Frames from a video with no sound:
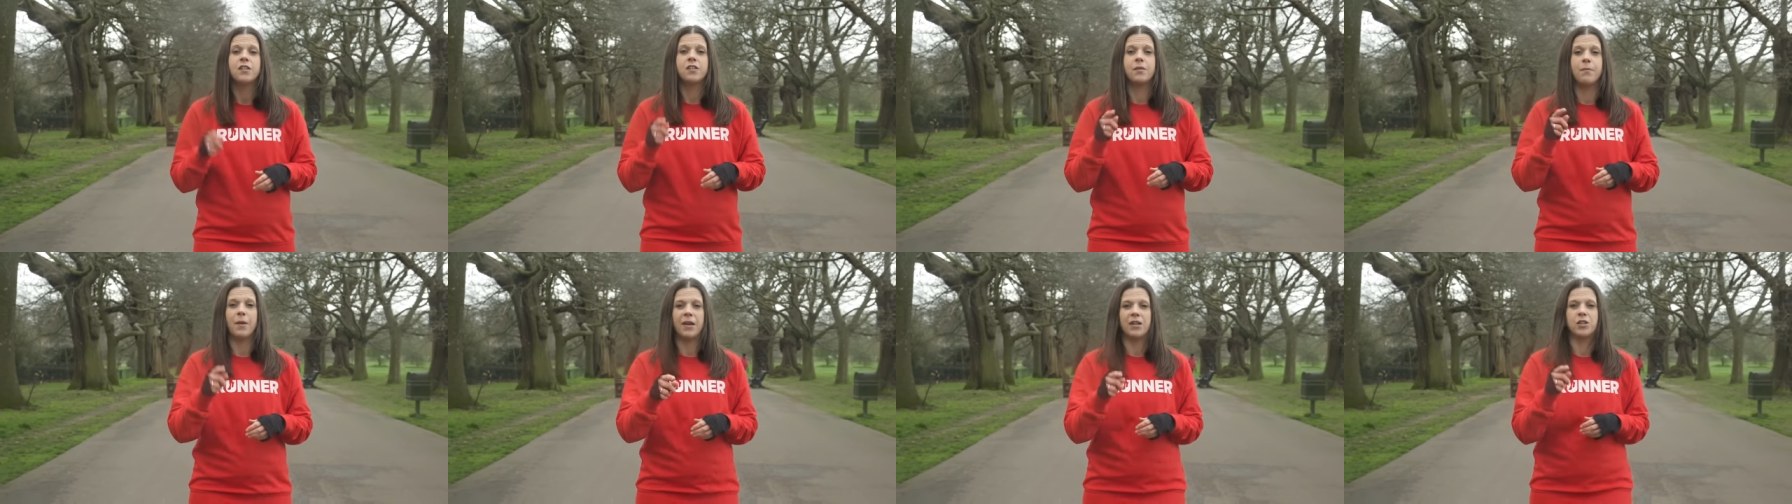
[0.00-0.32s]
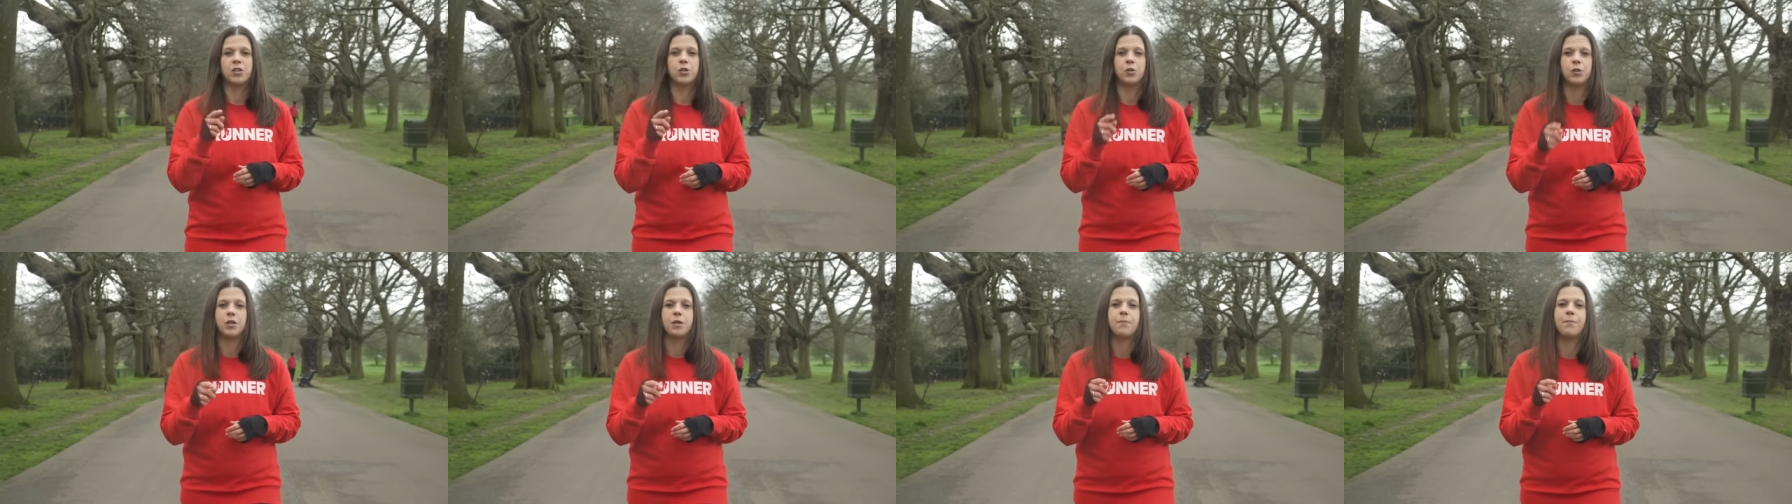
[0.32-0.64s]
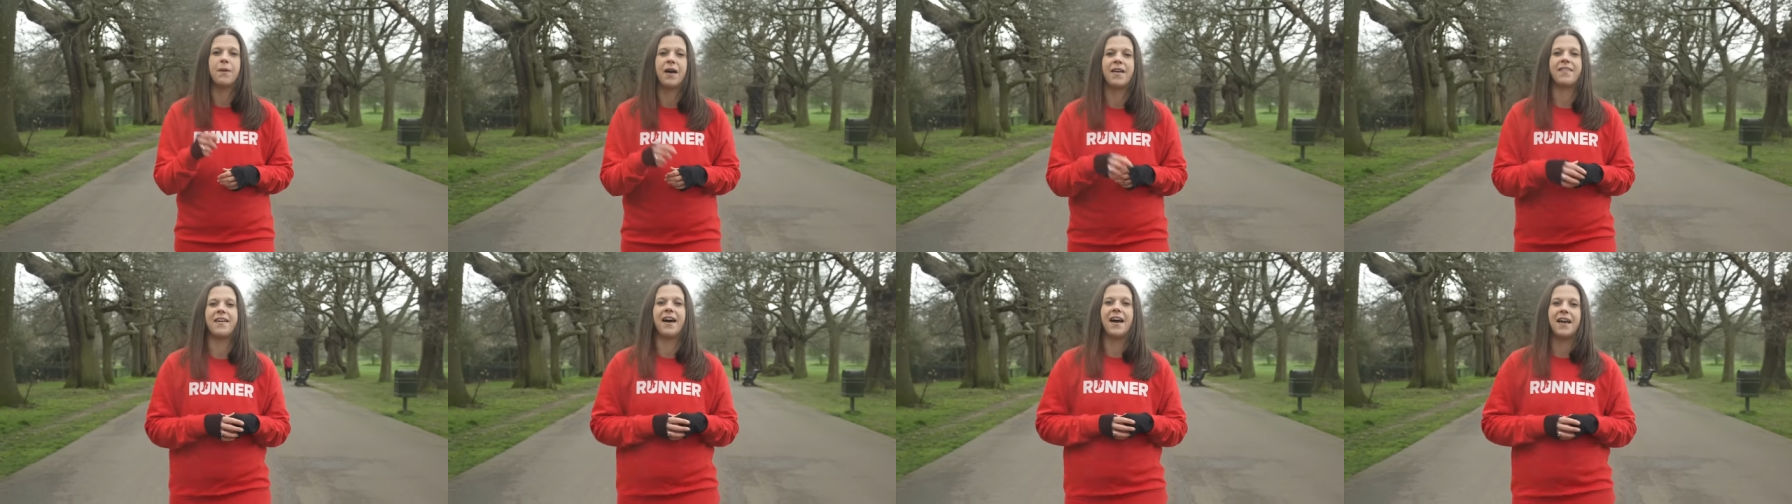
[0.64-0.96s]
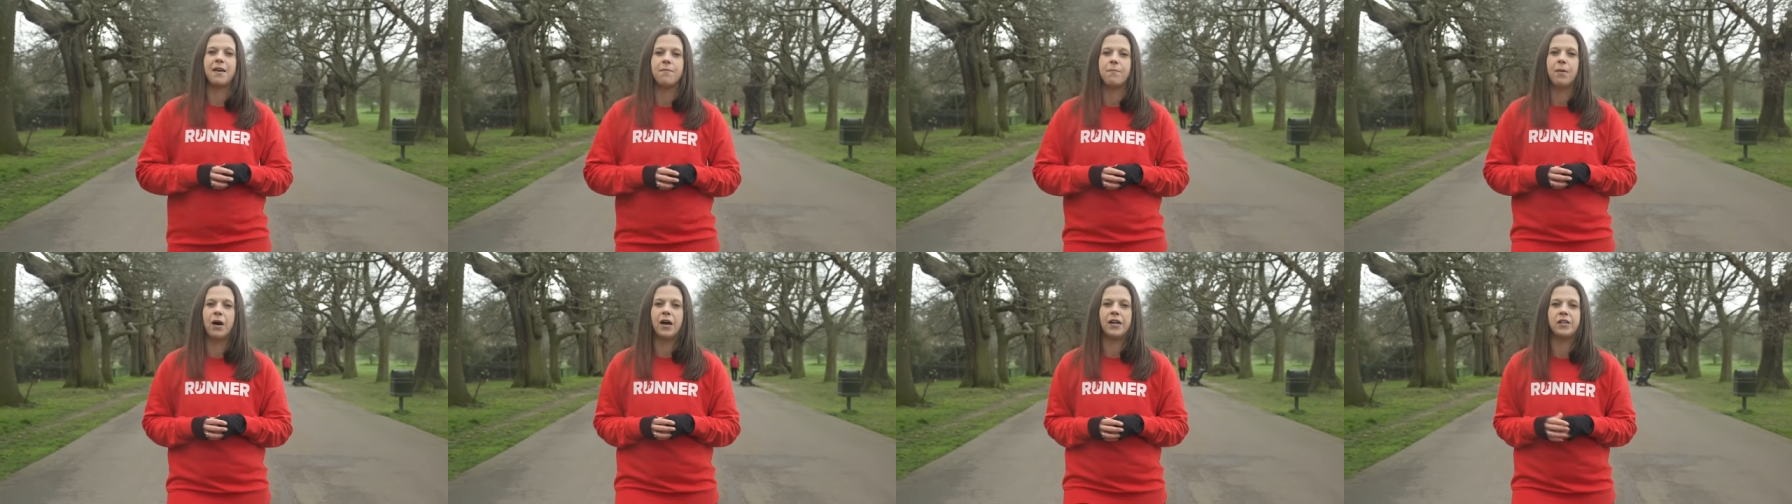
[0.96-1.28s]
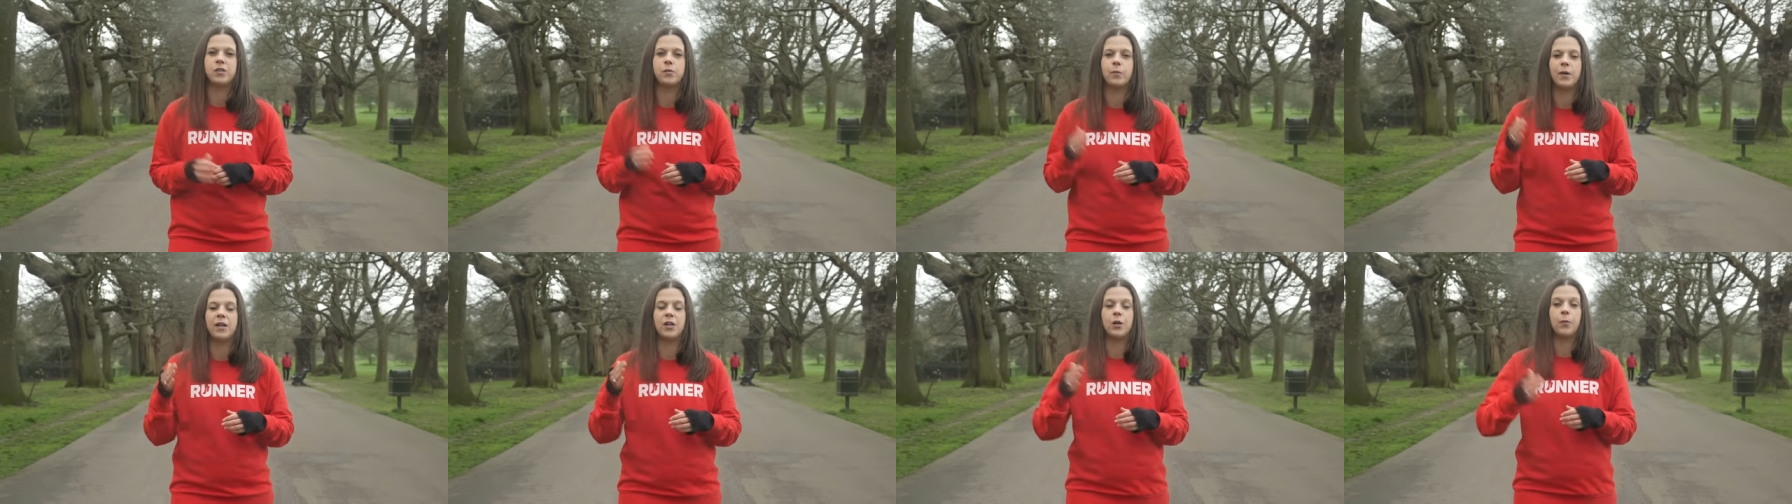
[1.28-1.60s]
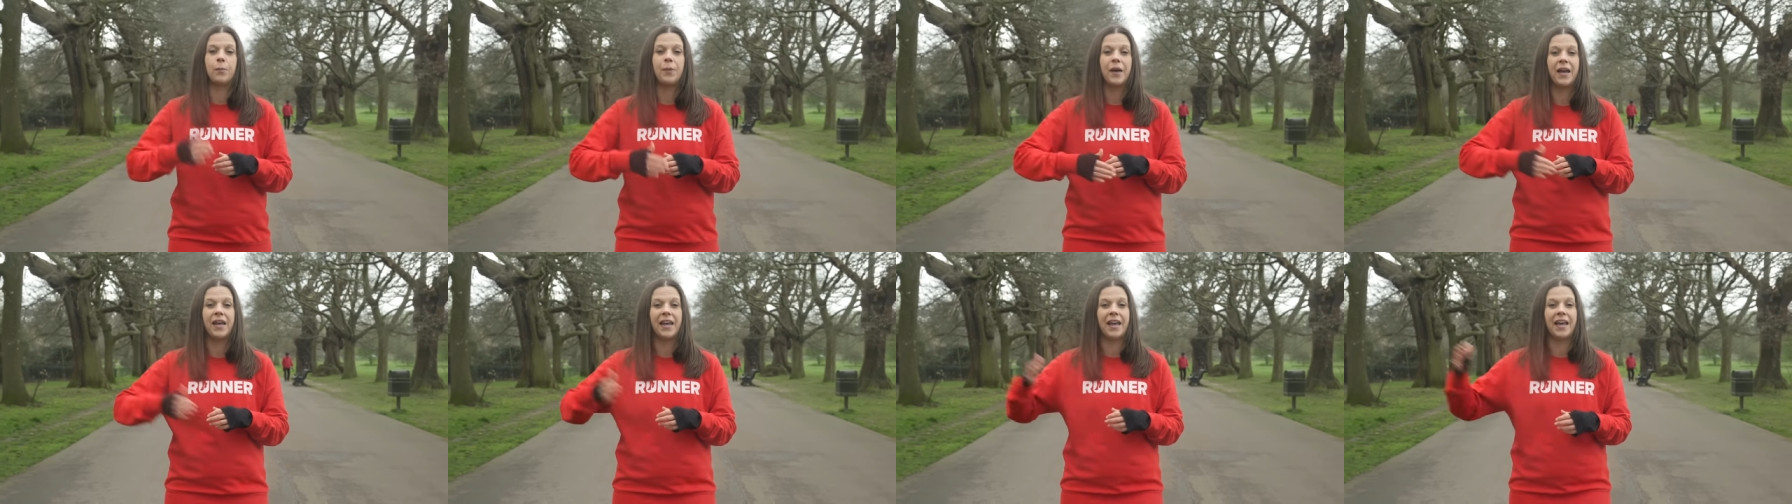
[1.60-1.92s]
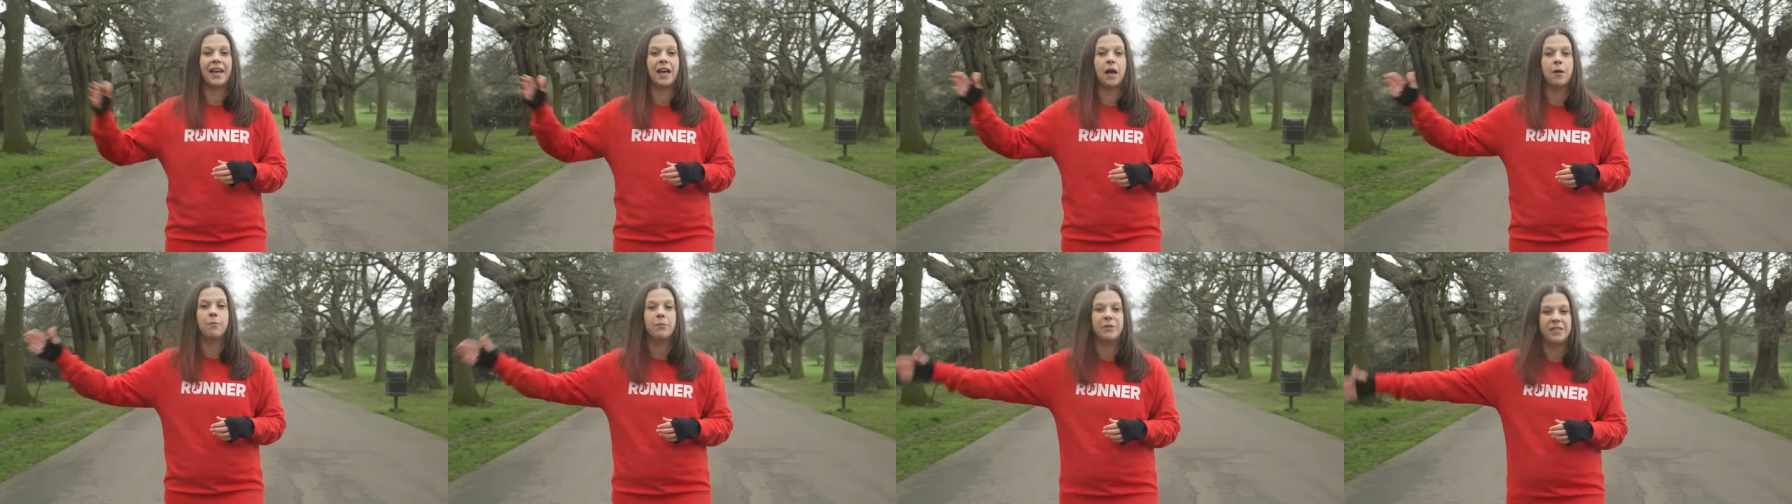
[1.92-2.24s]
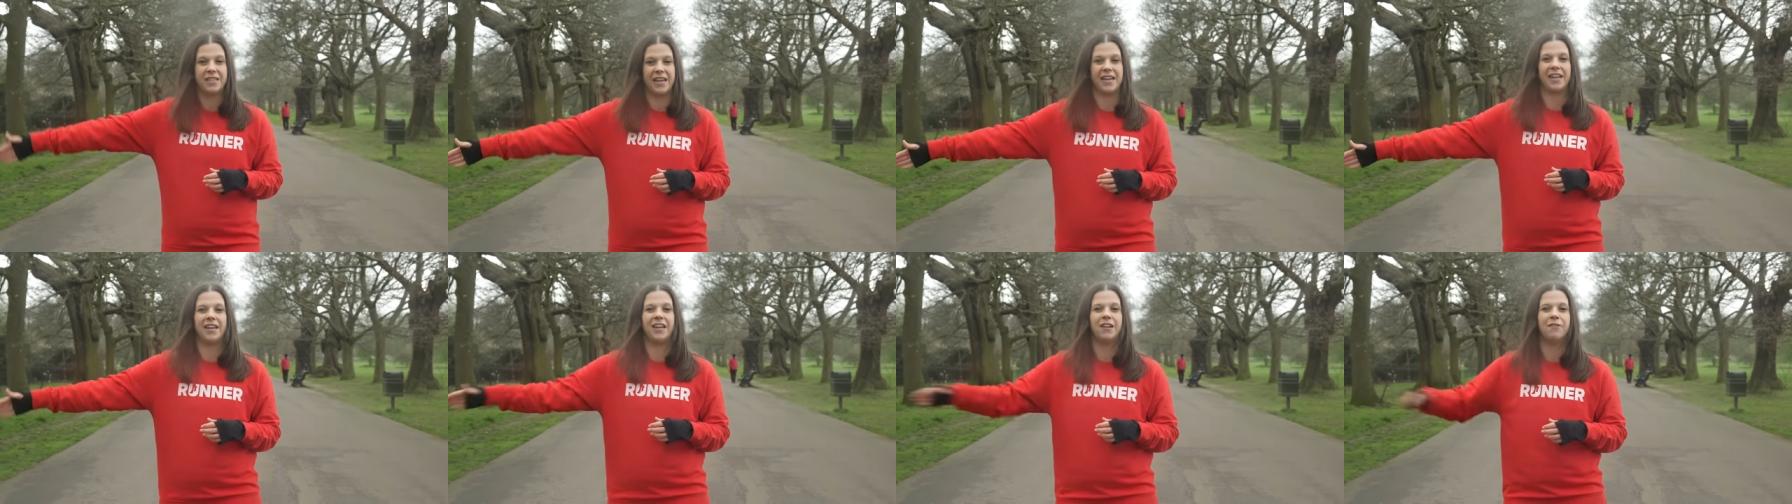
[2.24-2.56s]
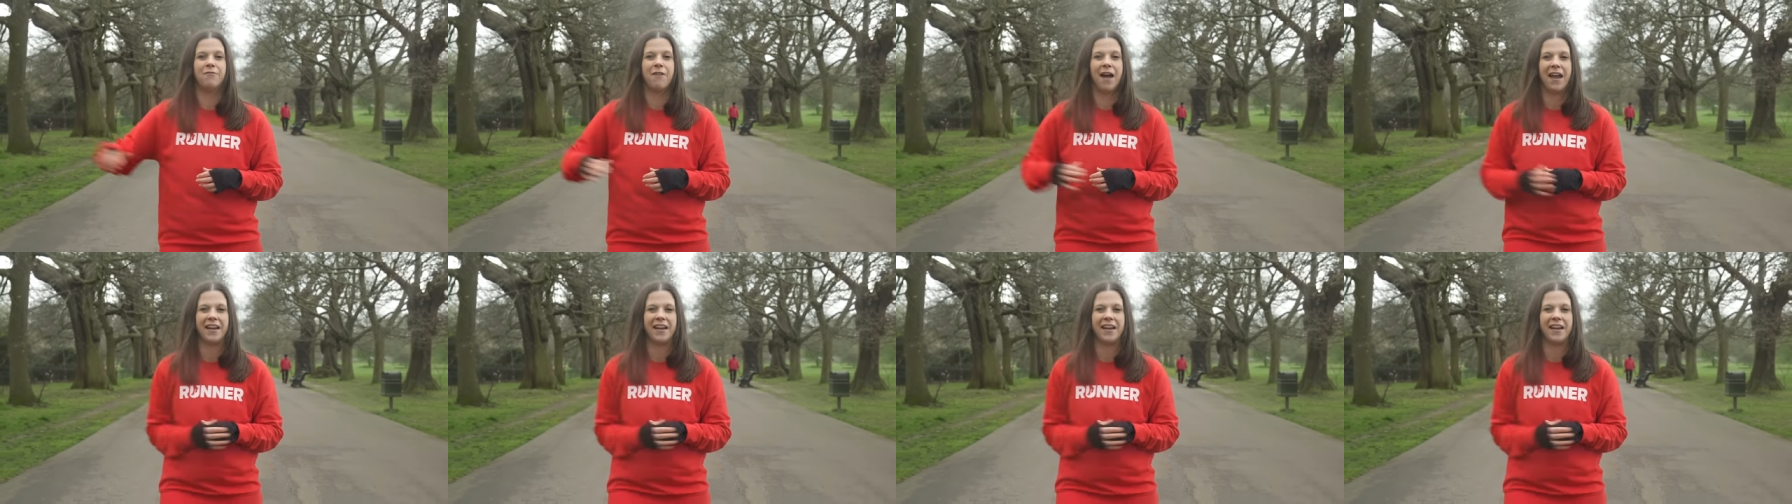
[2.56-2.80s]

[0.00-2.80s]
So make sure you bear that in mind when you're picking a particular